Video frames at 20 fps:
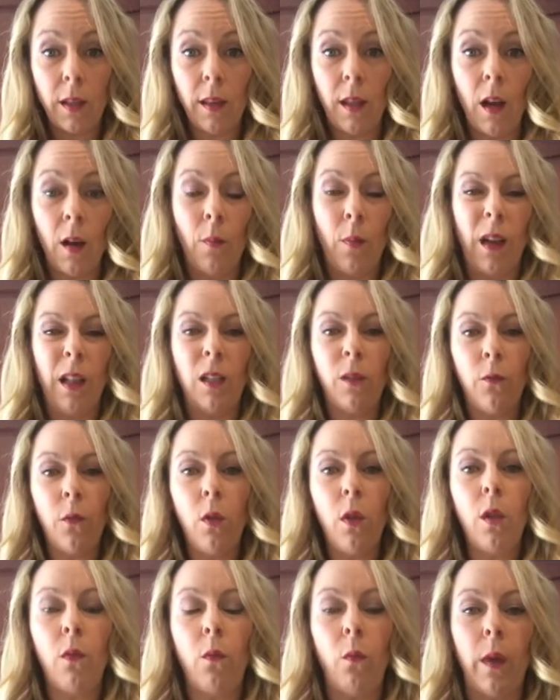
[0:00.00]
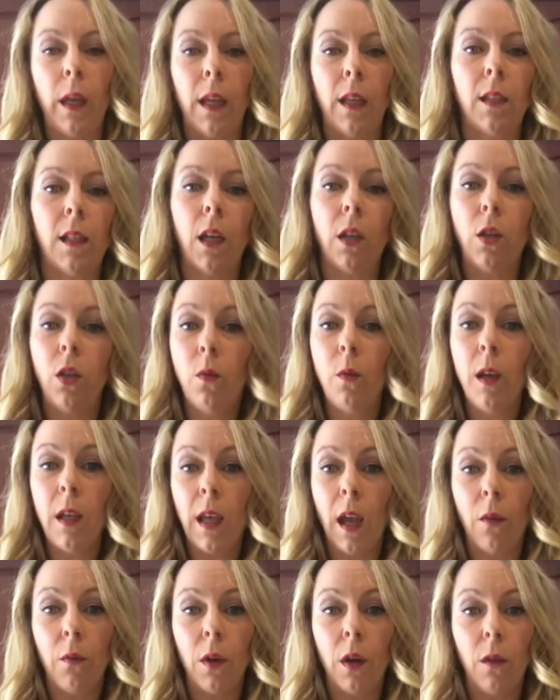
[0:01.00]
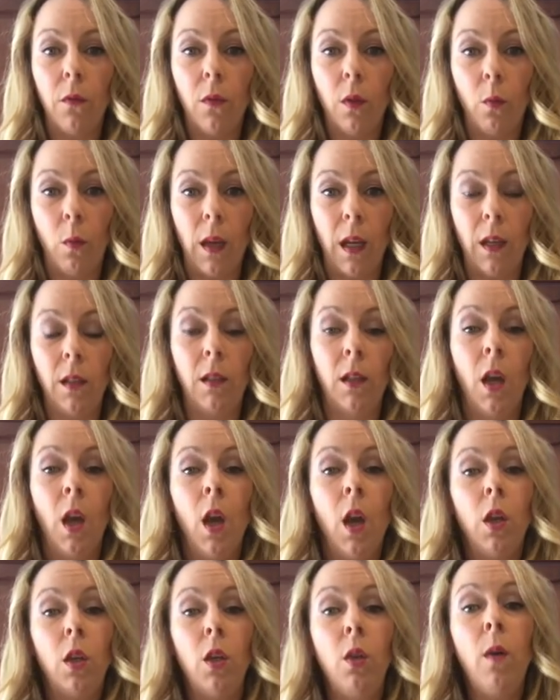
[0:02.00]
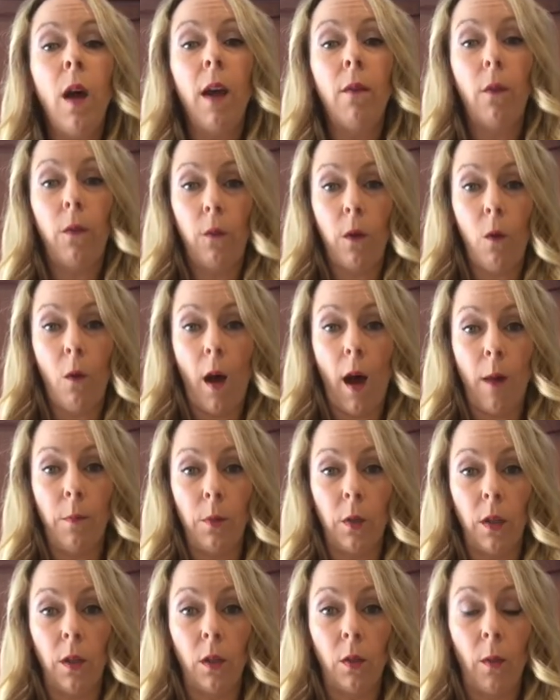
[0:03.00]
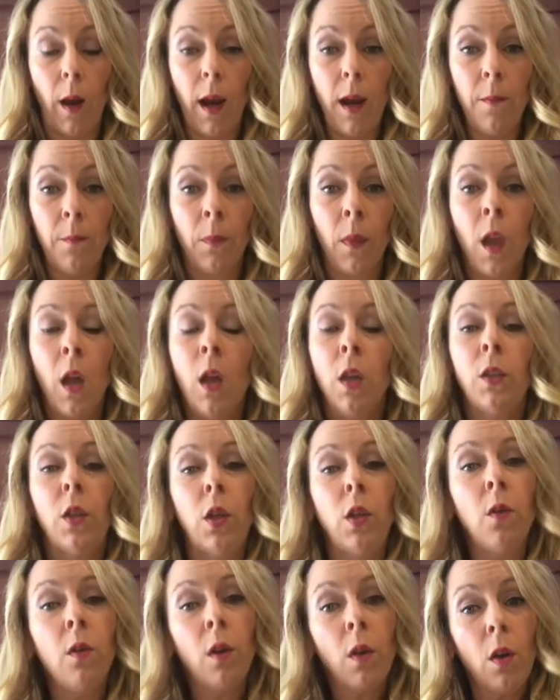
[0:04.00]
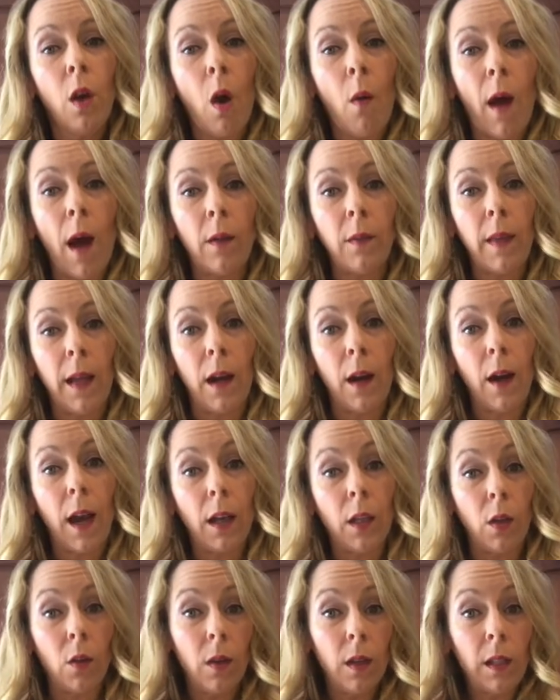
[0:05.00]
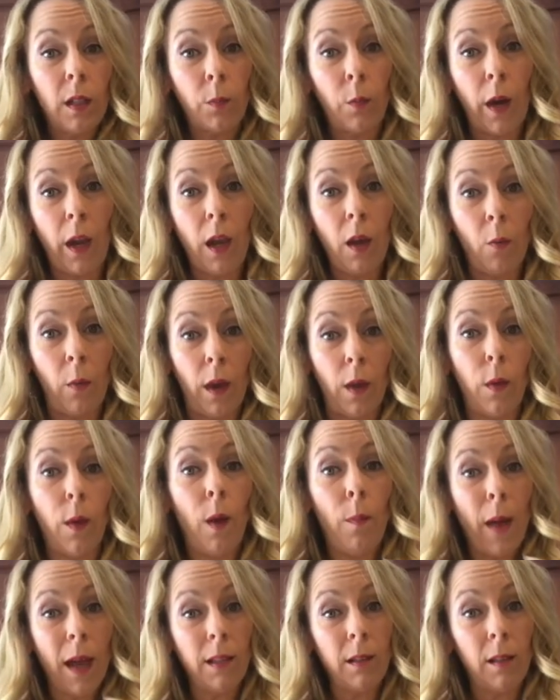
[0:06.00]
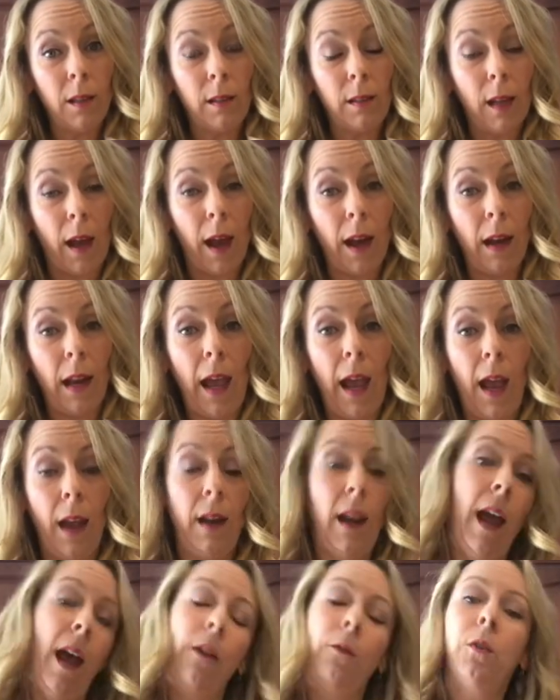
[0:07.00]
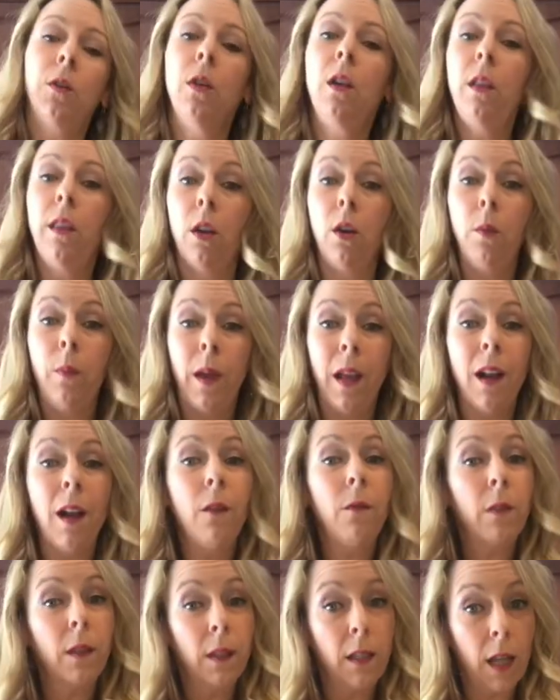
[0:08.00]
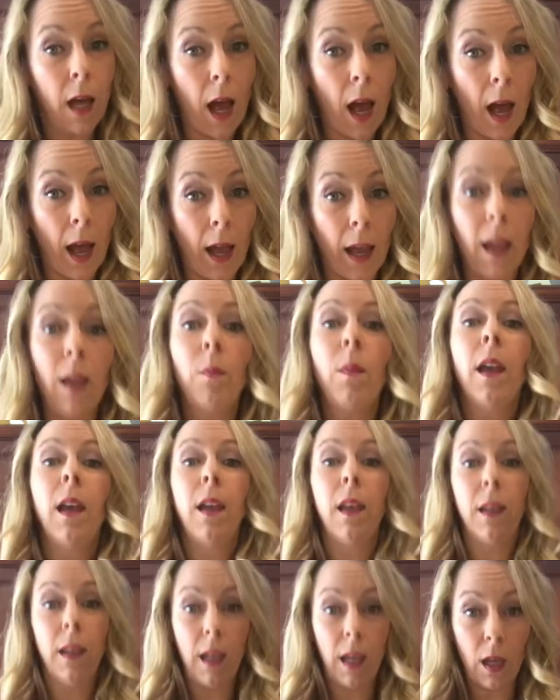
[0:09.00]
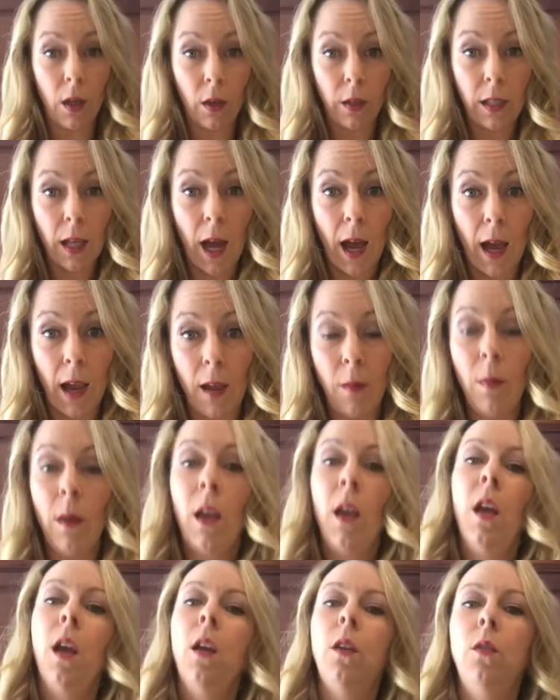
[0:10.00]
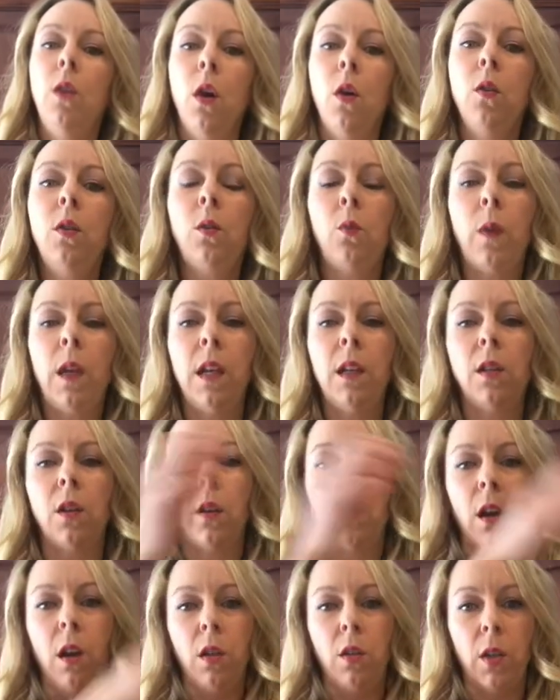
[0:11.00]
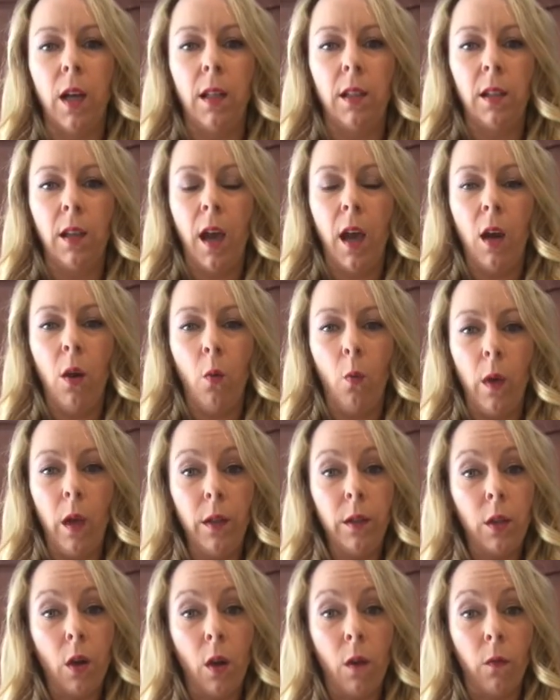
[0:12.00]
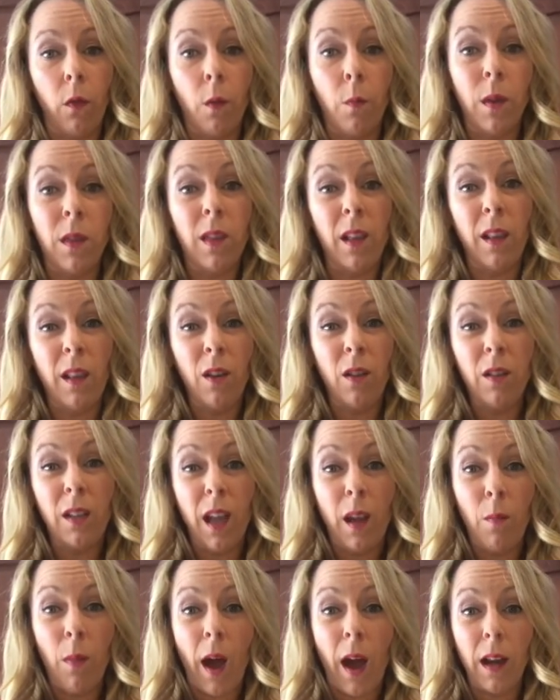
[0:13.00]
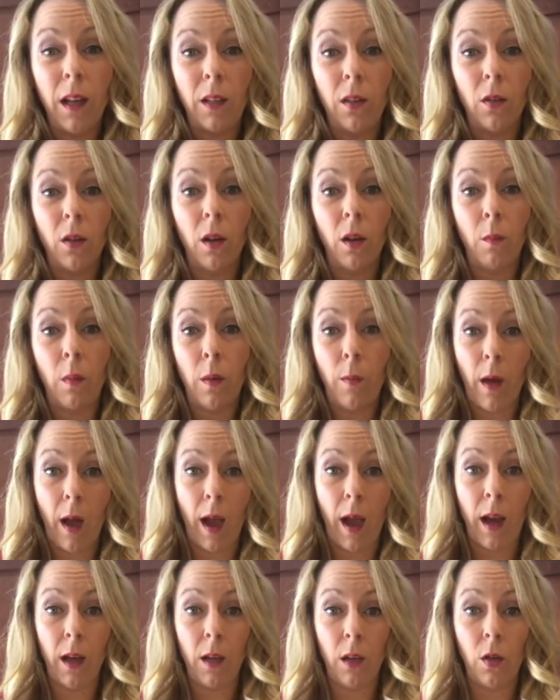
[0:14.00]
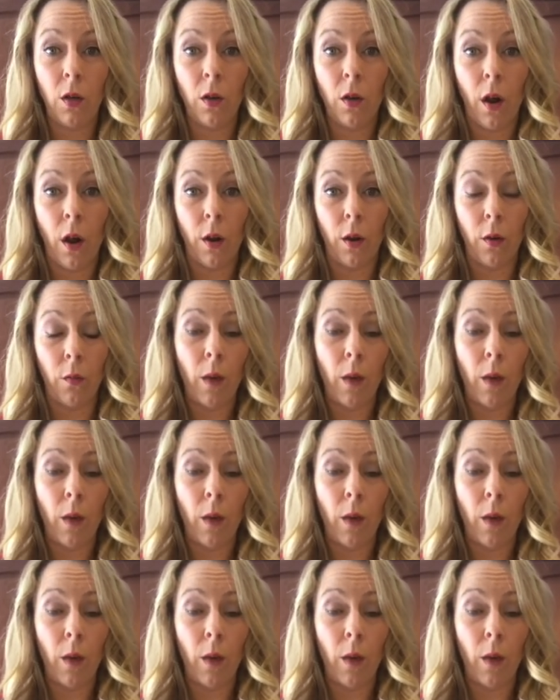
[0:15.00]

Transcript: in there, but it's full of weeds and you want to get rid of the weeds, you have a few options, right? So you could go out there and you could spray it with a pesticide, and after a little bit of time, kill time, those weeds are going to just kind of wilt over, but the little dead bodies are going to be behind in your garden,